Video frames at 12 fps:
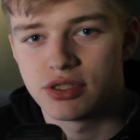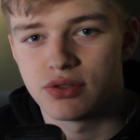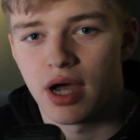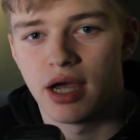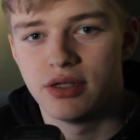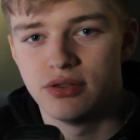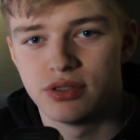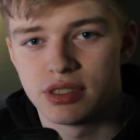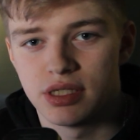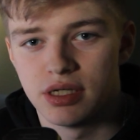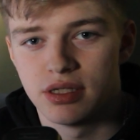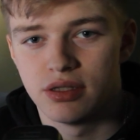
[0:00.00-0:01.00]
so I use
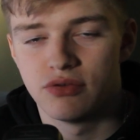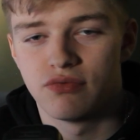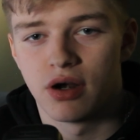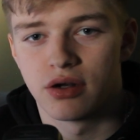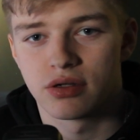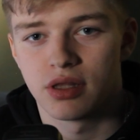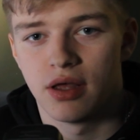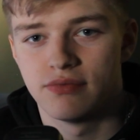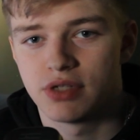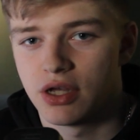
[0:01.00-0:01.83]
the runner gloves.